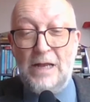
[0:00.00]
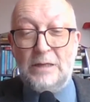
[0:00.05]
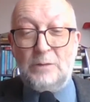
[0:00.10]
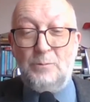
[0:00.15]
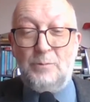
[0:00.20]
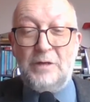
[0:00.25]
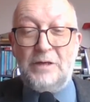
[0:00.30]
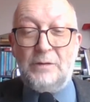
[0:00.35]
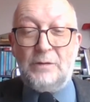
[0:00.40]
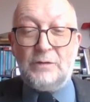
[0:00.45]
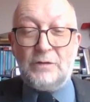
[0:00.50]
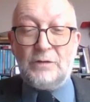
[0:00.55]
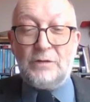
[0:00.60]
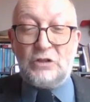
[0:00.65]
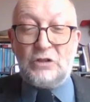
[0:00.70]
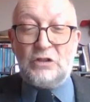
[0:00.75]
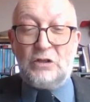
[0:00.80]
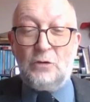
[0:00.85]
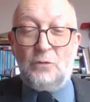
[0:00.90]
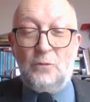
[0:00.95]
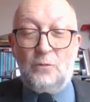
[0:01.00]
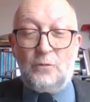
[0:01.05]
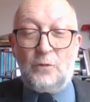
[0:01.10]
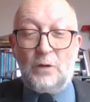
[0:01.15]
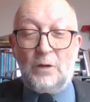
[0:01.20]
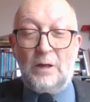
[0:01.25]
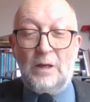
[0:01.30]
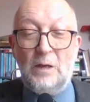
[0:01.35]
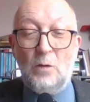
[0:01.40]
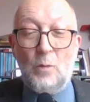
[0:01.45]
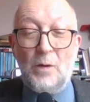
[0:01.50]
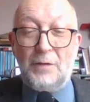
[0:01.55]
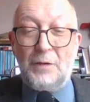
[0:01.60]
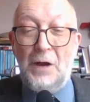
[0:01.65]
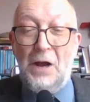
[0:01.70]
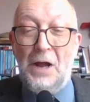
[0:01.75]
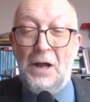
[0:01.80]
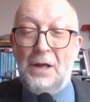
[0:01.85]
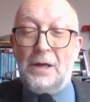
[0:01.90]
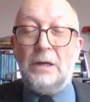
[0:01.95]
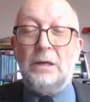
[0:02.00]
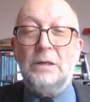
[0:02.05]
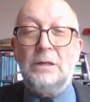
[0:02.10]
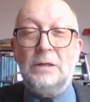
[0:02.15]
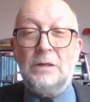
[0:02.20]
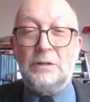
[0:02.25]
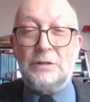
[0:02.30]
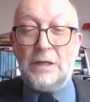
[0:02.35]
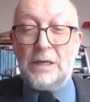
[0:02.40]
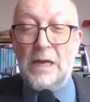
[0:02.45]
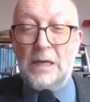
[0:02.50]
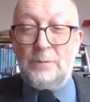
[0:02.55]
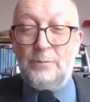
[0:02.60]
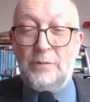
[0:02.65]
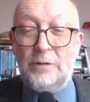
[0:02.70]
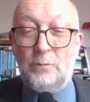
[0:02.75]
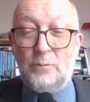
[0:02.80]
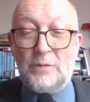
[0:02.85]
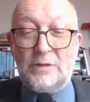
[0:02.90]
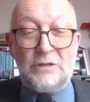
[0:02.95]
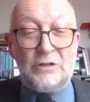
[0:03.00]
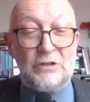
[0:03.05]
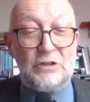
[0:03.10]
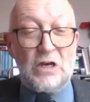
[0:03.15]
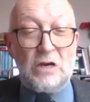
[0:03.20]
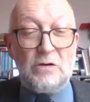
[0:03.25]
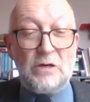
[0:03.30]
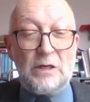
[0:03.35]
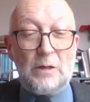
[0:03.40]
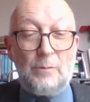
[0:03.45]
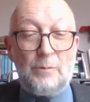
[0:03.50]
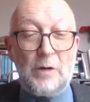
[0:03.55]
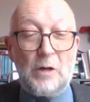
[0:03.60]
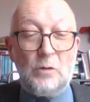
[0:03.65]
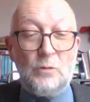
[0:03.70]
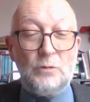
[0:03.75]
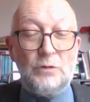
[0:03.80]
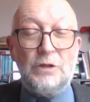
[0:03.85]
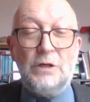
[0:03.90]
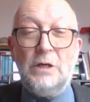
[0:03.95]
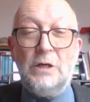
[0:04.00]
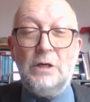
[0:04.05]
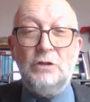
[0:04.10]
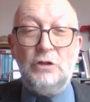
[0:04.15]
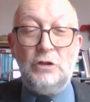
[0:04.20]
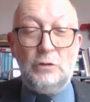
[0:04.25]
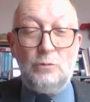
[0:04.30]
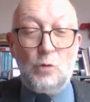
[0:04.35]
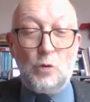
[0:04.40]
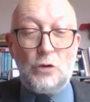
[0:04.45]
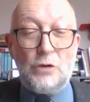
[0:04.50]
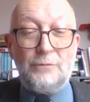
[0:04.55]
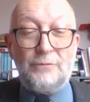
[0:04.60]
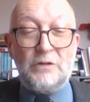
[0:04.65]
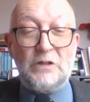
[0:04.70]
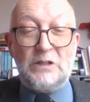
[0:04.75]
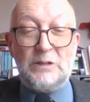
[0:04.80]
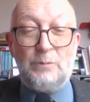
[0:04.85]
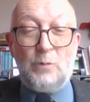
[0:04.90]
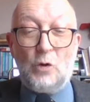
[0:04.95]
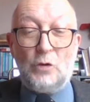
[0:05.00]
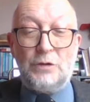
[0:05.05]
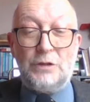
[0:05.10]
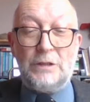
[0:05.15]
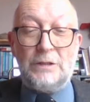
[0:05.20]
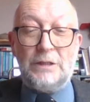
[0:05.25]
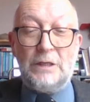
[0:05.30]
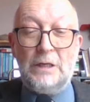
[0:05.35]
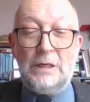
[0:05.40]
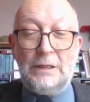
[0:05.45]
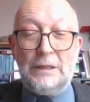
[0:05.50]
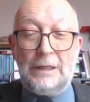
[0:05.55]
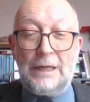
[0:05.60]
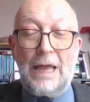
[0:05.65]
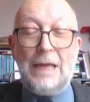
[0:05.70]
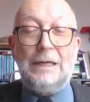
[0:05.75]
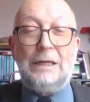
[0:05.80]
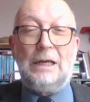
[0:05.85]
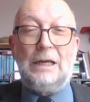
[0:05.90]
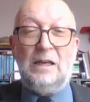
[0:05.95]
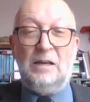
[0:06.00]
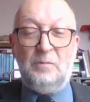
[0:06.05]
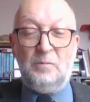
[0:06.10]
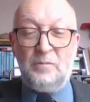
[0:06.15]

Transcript: had been as skillful with her as I had been when steering a boat, she would have responded gladly.